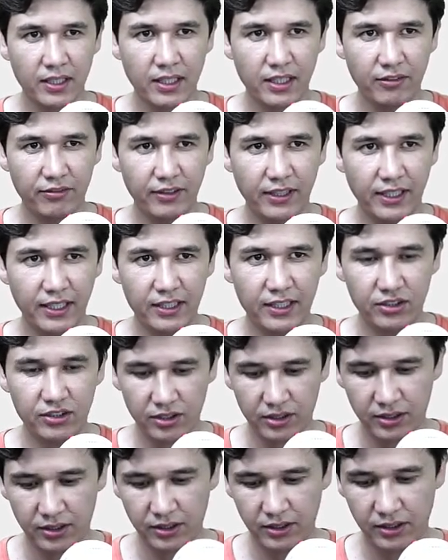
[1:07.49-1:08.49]

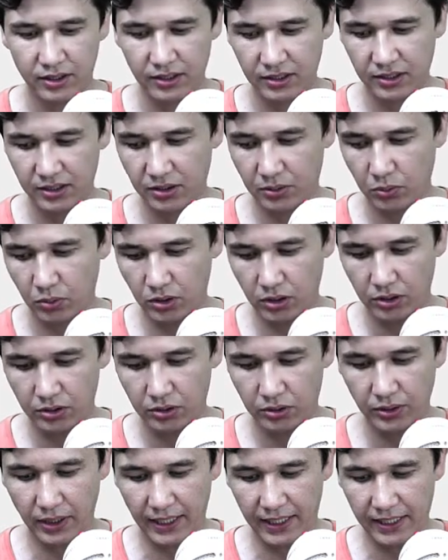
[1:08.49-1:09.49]
is equal
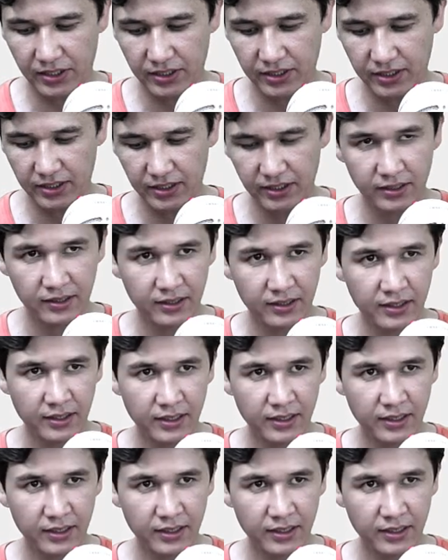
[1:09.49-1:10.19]
to 18,